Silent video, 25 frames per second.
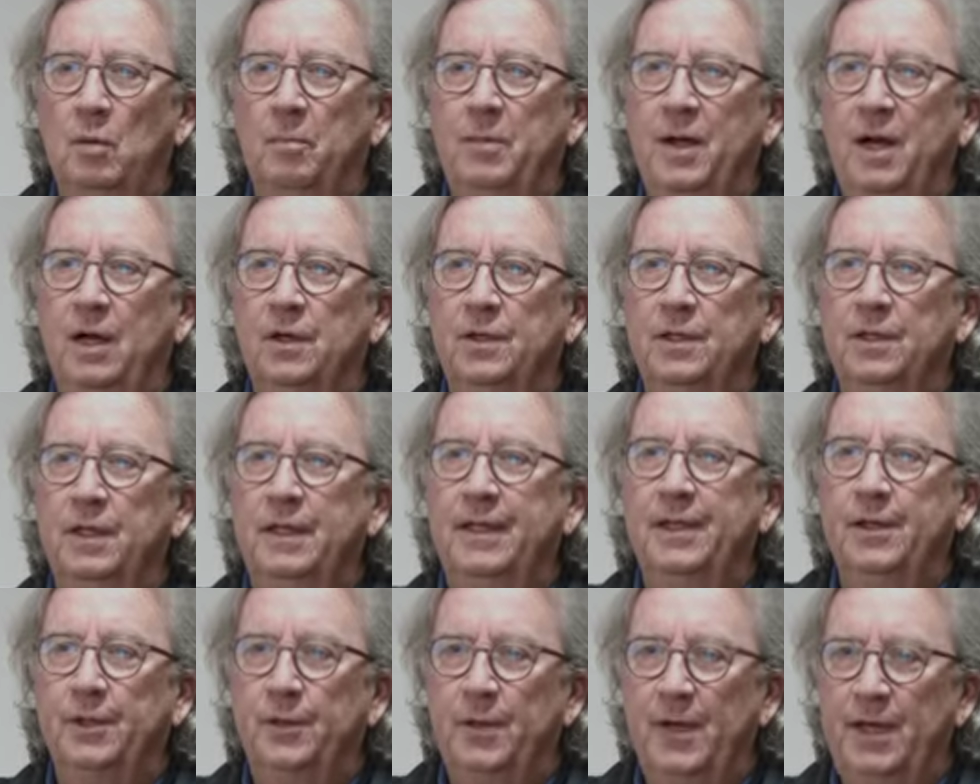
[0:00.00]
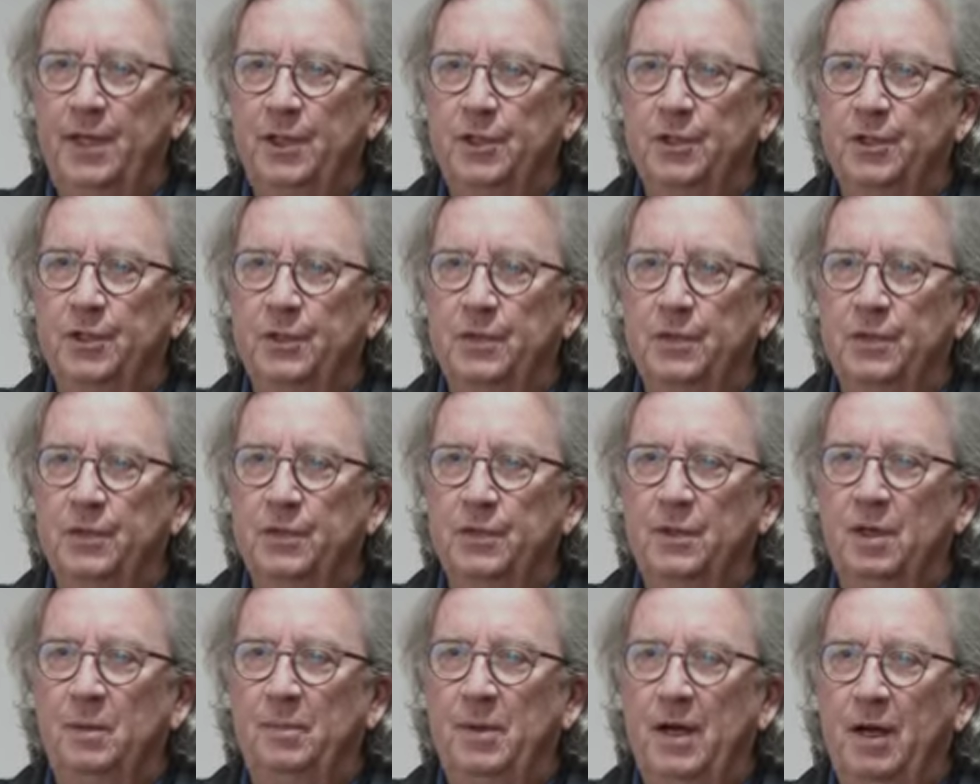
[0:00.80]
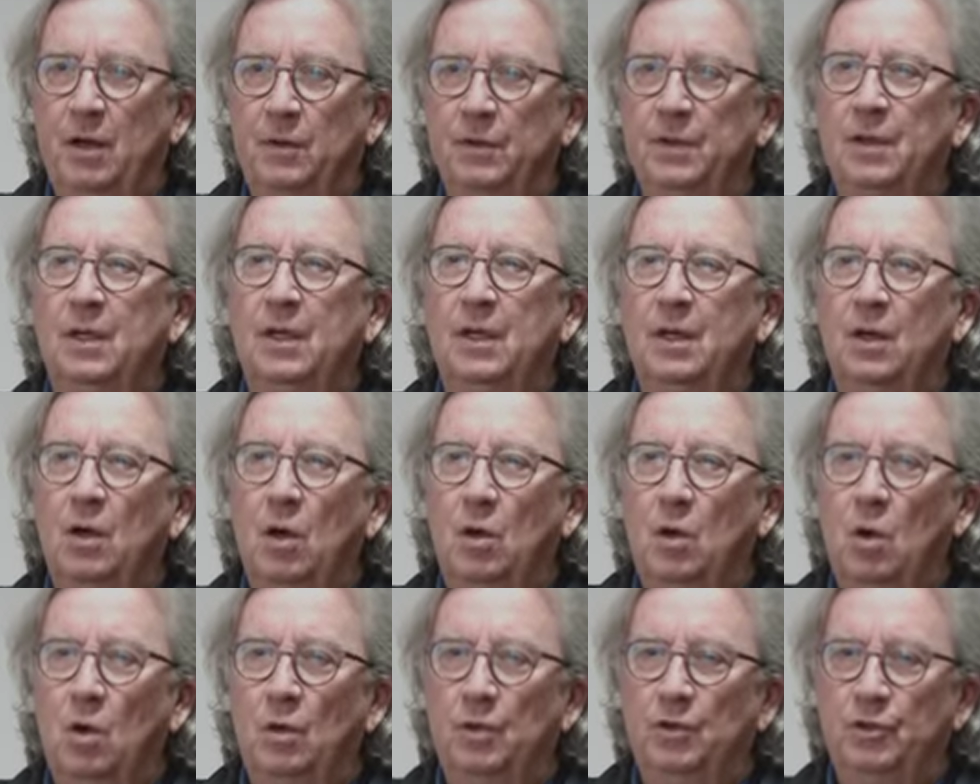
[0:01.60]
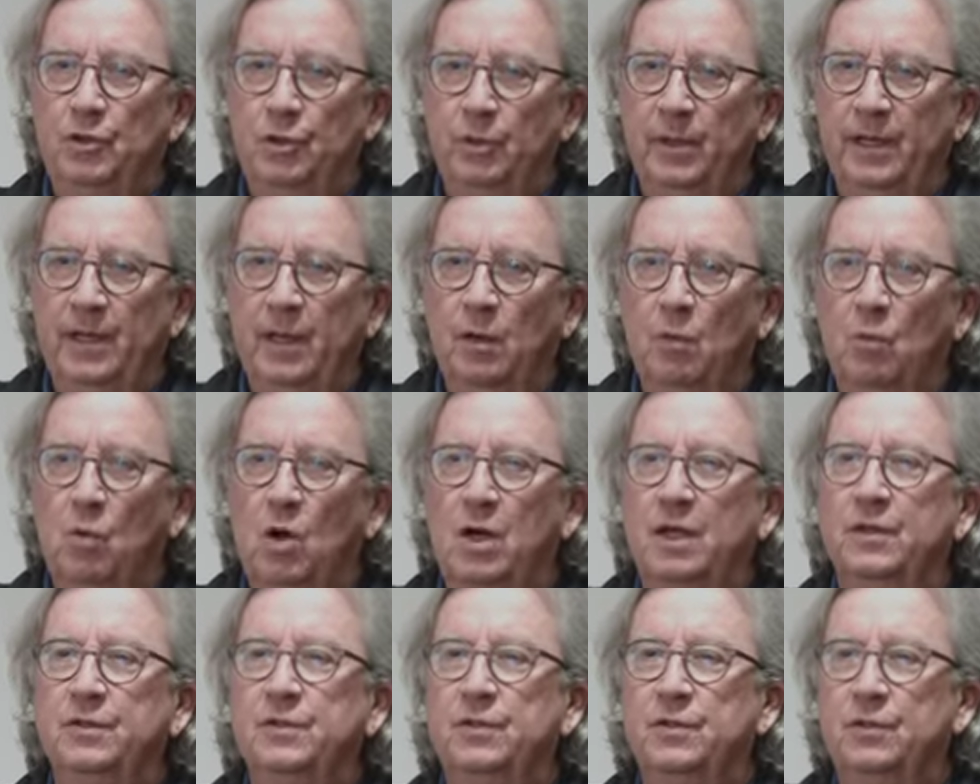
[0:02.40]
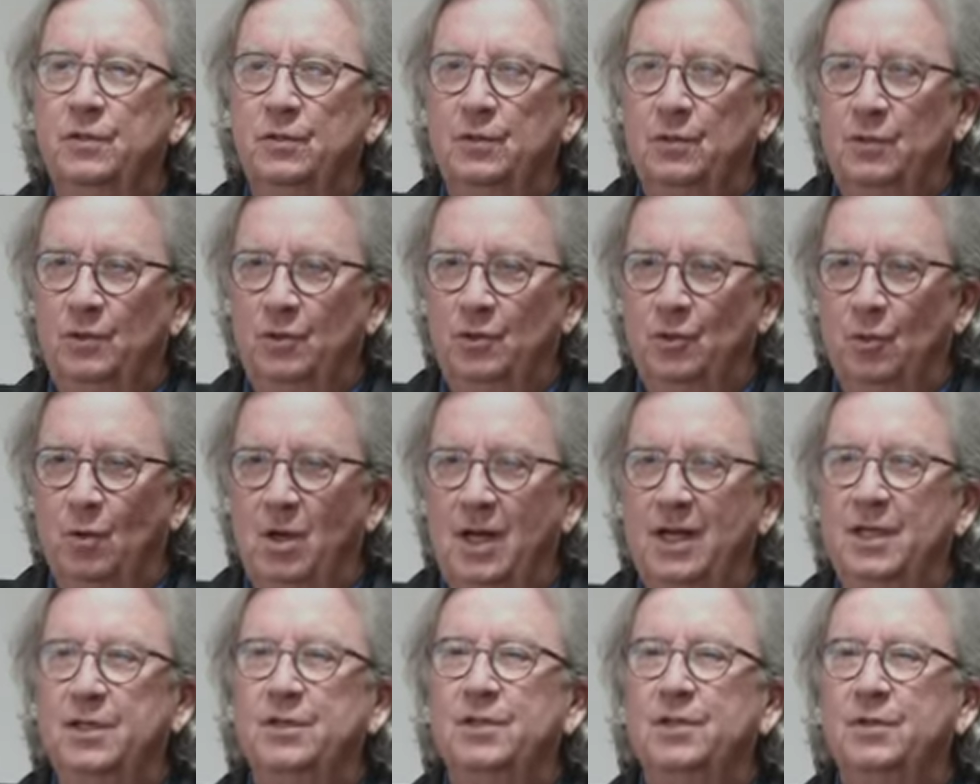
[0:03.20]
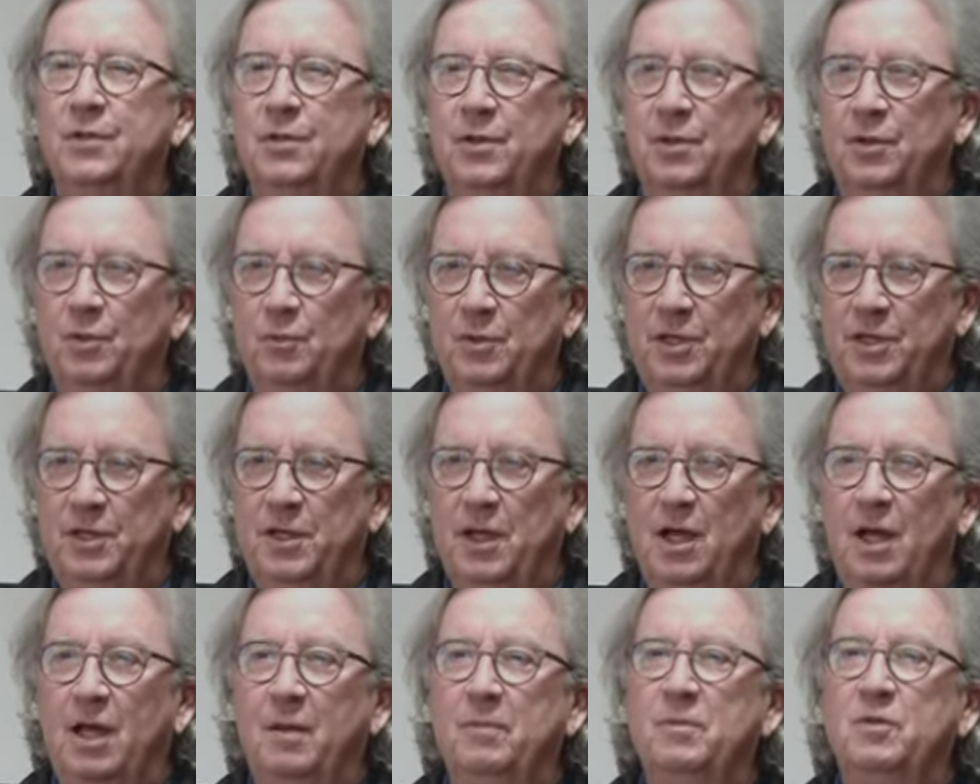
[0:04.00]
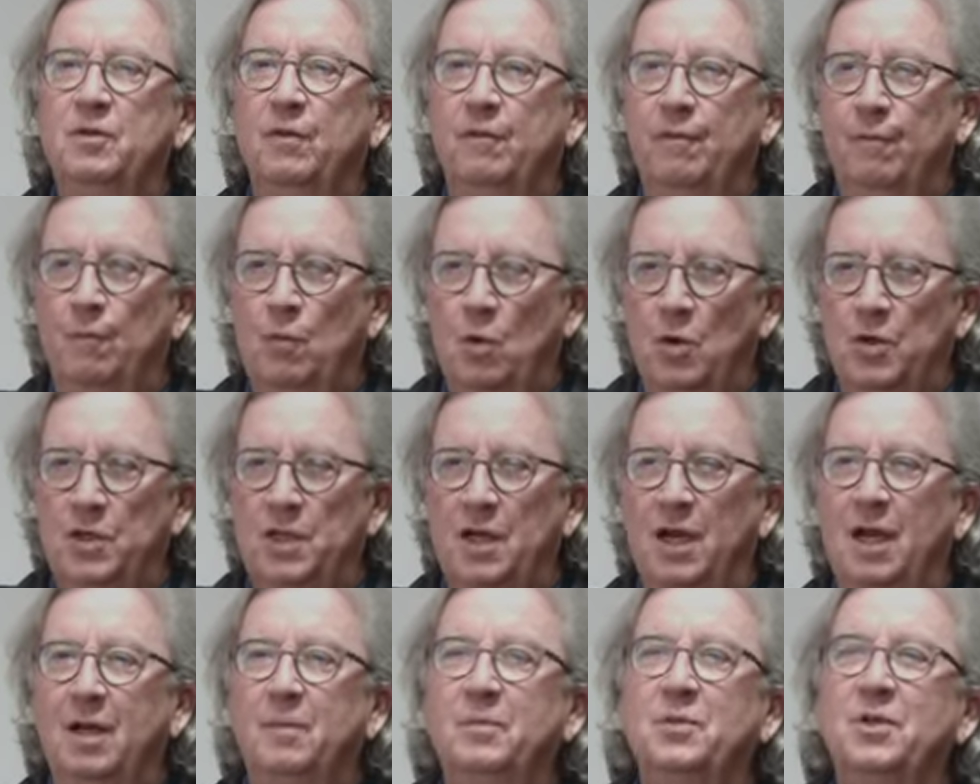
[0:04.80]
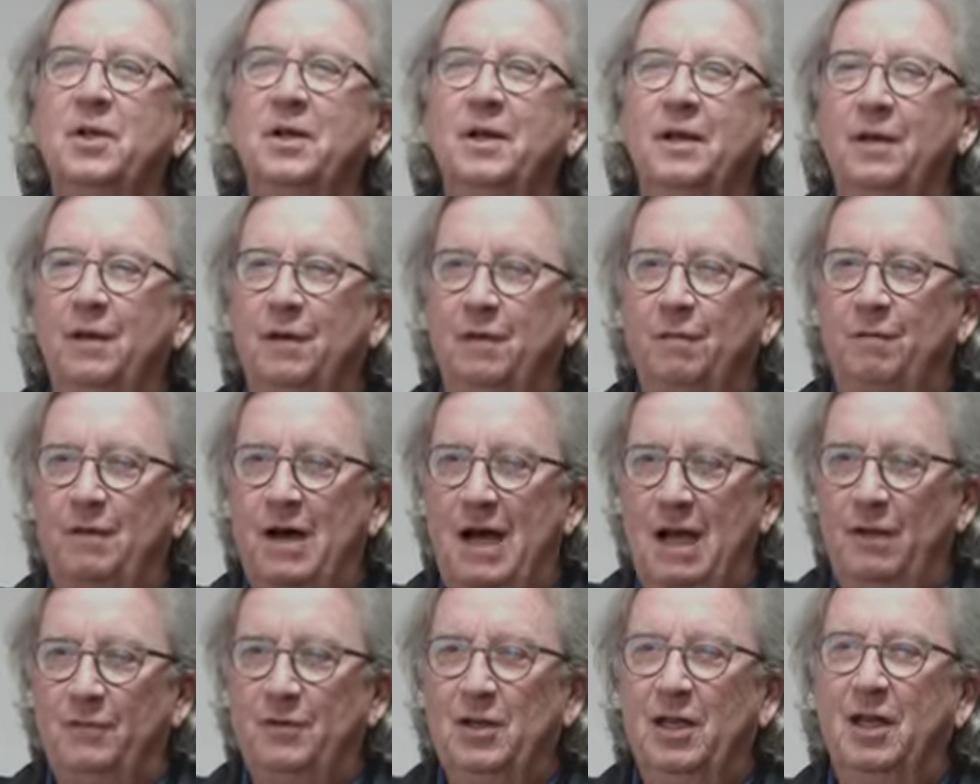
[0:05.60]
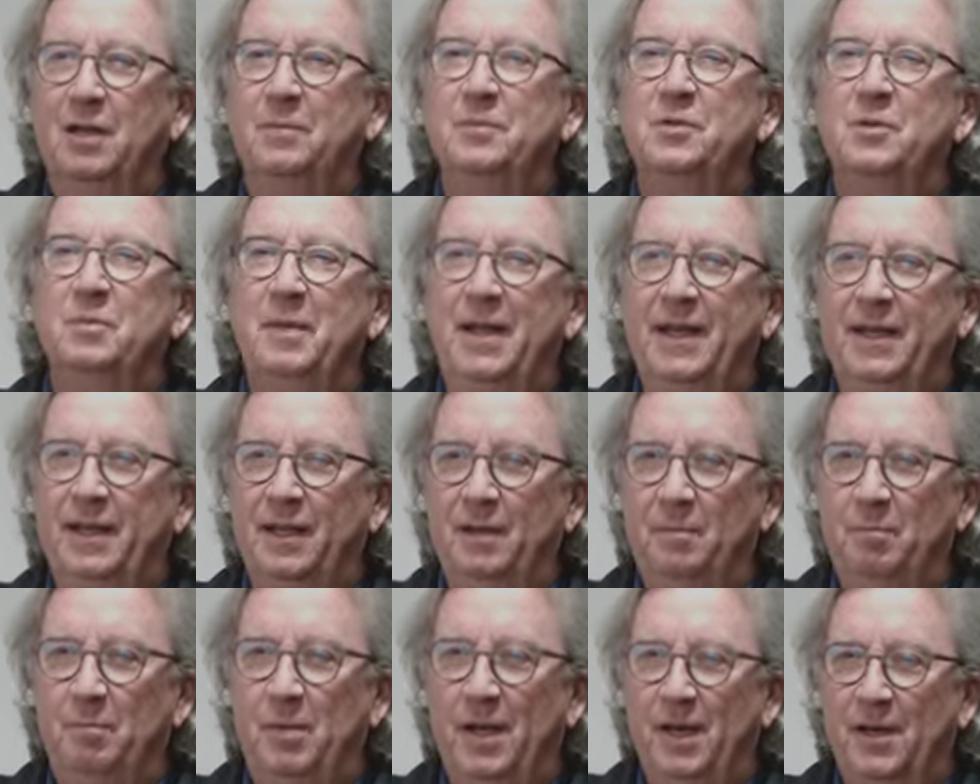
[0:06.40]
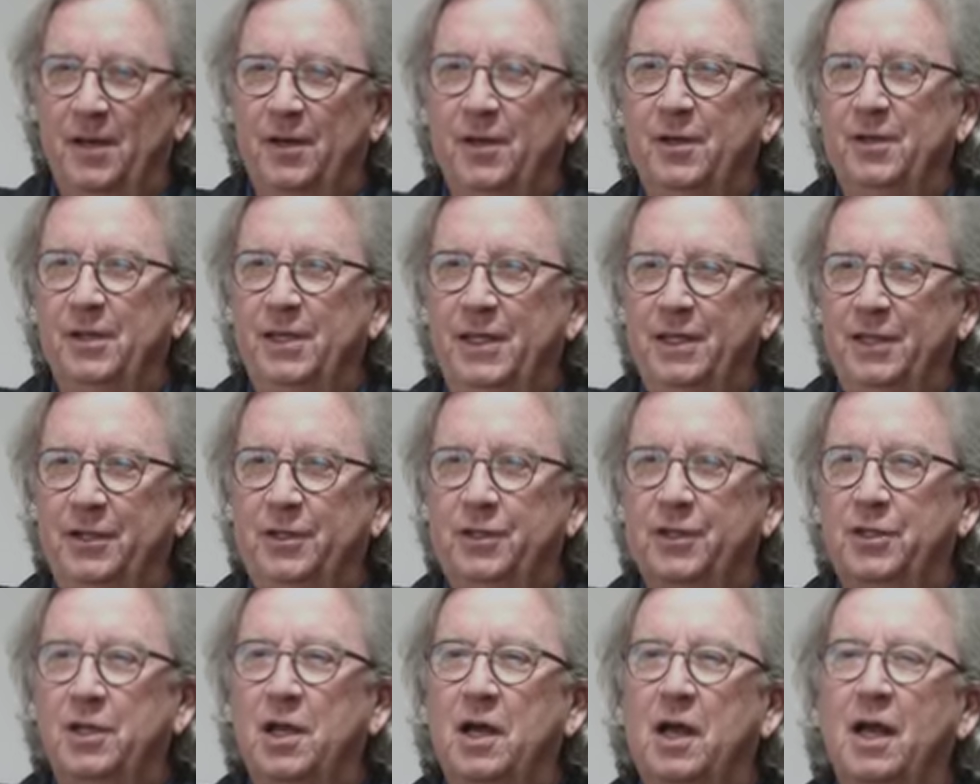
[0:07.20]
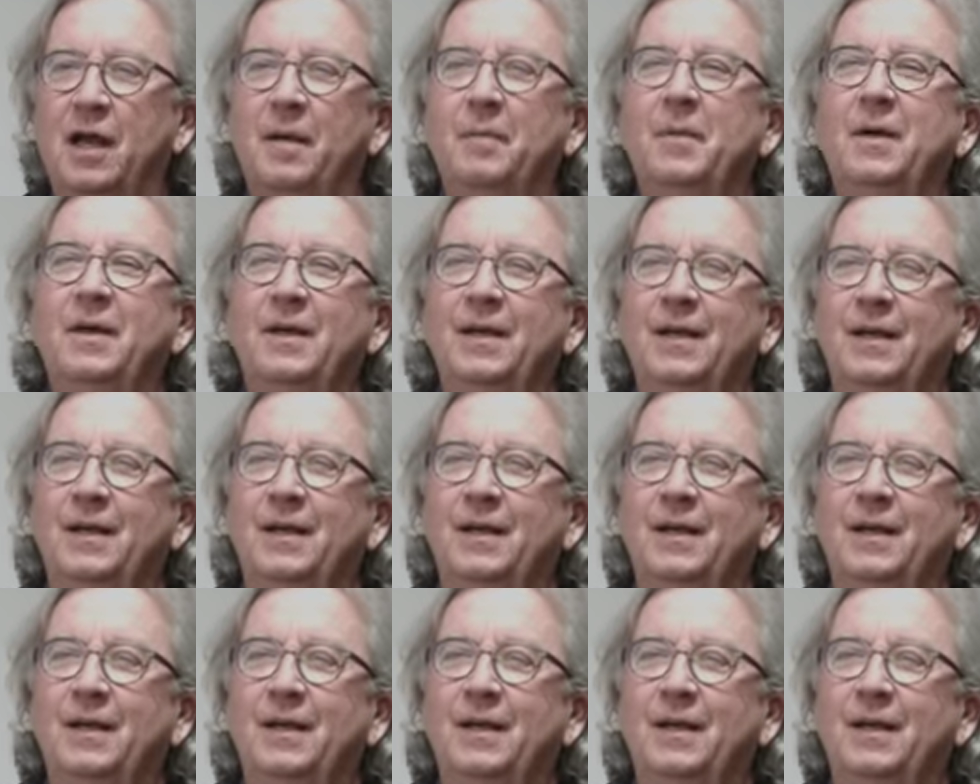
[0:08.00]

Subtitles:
about iterations, about doing it once, twice, 3 times, 4 times, 5 times, make it better each time.